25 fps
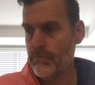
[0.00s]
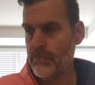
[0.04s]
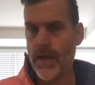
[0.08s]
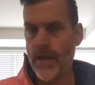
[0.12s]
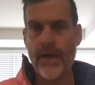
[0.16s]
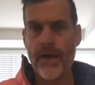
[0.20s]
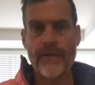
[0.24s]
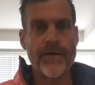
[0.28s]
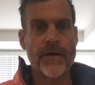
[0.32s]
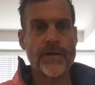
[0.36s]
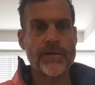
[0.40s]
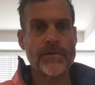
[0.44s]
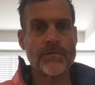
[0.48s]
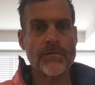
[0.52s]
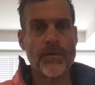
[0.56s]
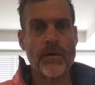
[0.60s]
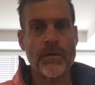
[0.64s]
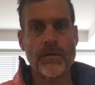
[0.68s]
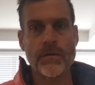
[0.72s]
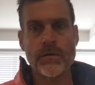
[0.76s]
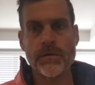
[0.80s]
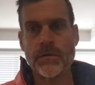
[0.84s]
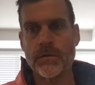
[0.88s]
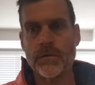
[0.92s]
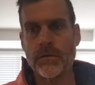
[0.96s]
FX
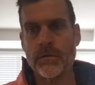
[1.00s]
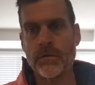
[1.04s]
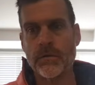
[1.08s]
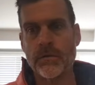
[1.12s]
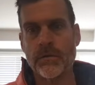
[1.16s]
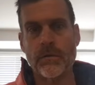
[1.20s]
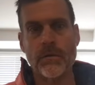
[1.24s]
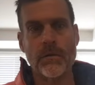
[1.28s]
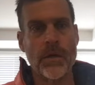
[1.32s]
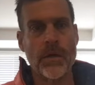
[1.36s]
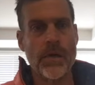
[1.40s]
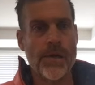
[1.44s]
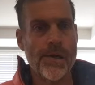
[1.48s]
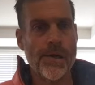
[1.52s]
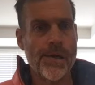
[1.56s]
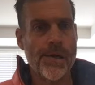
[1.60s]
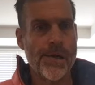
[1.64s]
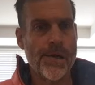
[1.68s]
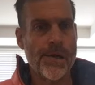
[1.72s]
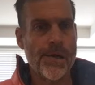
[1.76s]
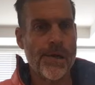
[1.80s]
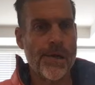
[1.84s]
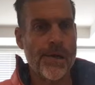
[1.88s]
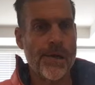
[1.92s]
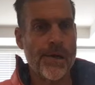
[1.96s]
throttles, who
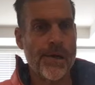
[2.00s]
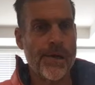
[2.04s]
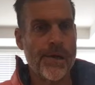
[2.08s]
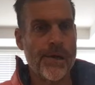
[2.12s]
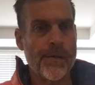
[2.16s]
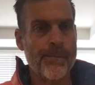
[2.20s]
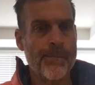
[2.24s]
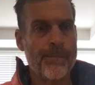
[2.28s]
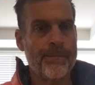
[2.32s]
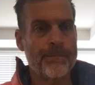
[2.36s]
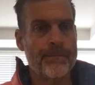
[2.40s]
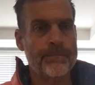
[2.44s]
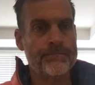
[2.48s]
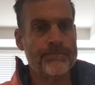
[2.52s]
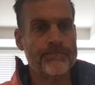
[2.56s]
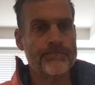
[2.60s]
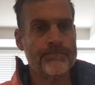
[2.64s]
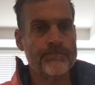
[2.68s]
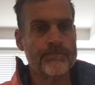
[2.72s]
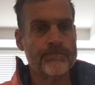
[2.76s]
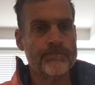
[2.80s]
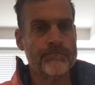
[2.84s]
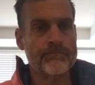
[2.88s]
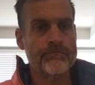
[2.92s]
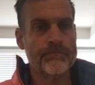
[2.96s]
I
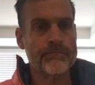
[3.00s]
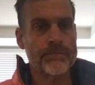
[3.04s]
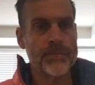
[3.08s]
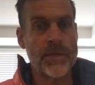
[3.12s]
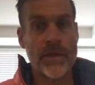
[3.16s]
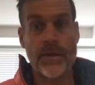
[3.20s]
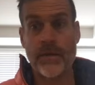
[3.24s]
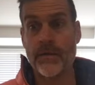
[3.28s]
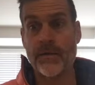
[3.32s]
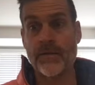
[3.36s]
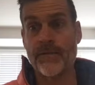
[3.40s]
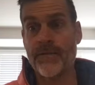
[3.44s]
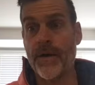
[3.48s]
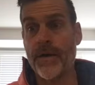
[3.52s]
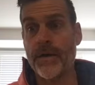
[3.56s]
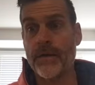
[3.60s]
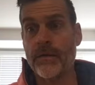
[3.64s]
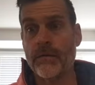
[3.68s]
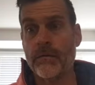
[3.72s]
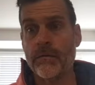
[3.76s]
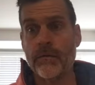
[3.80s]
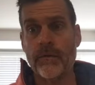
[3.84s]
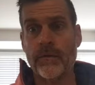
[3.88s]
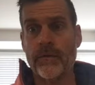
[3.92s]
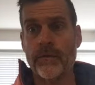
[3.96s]
think is fine.
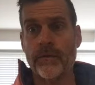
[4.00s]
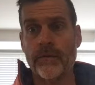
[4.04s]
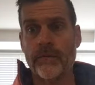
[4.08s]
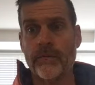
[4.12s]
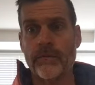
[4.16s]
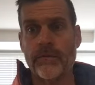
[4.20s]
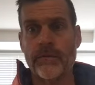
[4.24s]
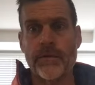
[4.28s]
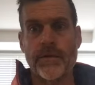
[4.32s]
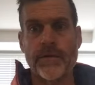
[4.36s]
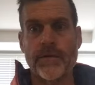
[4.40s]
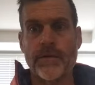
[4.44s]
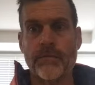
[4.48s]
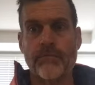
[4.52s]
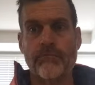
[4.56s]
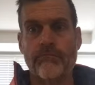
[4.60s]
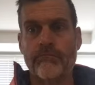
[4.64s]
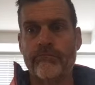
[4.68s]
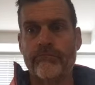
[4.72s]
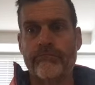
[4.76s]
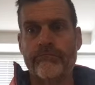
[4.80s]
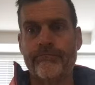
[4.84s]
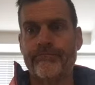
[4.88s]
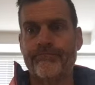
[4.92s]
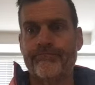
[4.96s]
It was just a
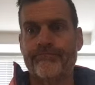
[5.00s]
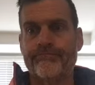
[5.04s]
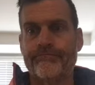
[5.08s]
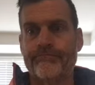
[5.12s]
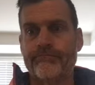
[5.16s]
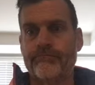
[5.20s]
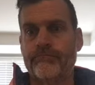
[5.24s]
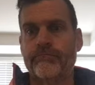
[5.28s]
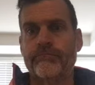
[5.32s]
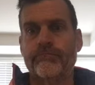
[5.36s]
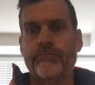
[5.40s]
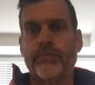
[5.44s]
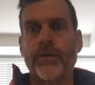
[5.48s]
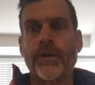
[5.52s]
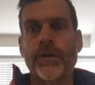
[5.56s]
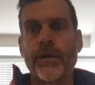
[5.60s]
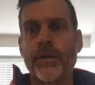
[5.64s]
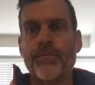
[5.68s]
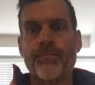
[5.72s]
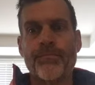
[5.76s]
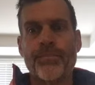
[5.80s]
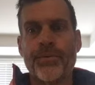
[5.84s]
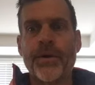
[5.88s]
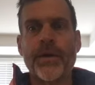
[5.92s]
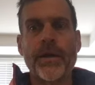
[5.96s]
really
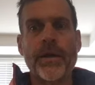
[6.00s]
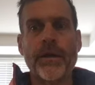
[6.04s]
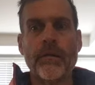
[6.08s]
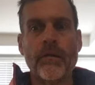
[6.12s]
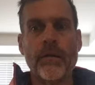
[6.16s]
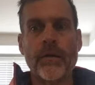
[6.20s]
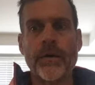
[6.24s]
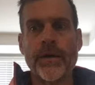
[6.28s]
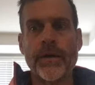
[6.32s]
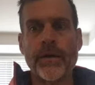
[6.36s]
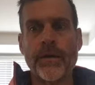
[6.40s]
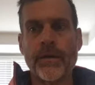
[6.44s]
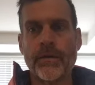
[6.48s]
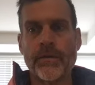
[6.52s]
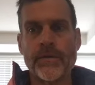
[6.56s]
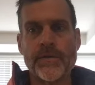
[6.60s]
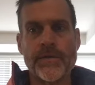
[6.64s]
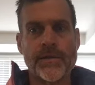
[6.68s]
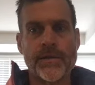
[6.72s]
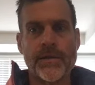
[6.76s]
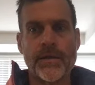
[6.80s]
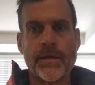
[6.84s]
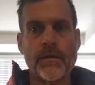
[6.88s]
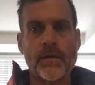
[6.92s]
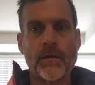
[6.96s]
pretty looking
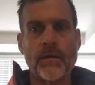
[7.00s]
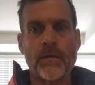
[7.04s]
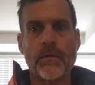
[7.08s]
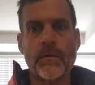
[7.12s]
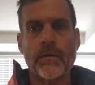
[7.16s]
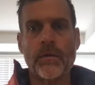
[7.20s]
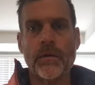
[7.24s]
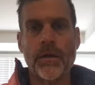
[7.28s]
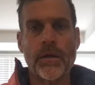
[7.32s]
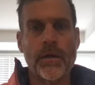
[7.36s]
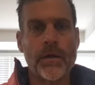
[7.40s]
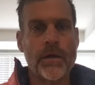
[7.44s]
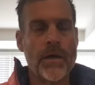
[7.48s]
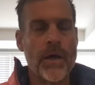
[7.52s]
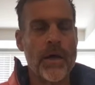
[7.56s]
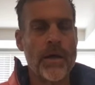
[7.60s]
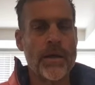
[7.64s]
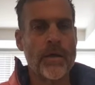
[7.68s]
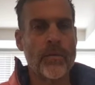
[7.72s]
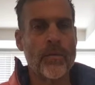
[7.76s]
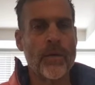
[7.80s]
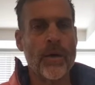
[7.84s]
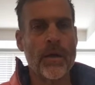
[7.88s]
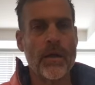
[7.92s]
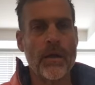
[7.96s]
single
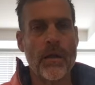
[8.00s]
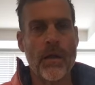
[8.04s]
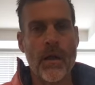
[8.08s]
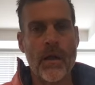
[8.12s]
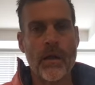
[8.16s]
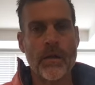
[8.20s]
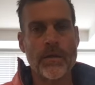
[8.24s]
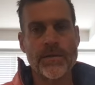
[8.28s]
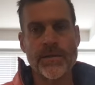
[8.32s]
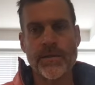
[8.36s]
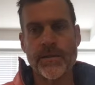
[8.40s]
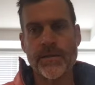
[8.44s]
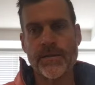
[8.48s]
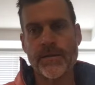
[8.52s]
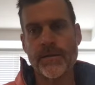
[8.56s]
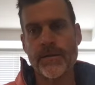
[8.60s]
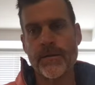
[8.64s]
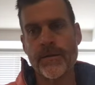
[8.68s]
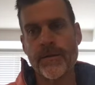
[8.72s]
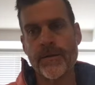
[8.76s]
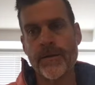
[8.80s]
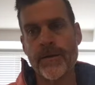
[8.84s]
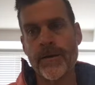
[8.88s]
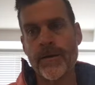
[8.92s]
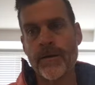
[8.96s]
Honeywell Hall sensor
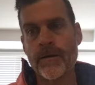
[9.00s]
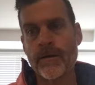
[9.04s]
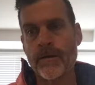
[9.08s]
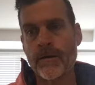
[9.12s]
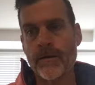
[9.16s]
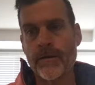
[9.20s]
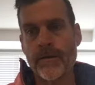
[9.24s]
in there.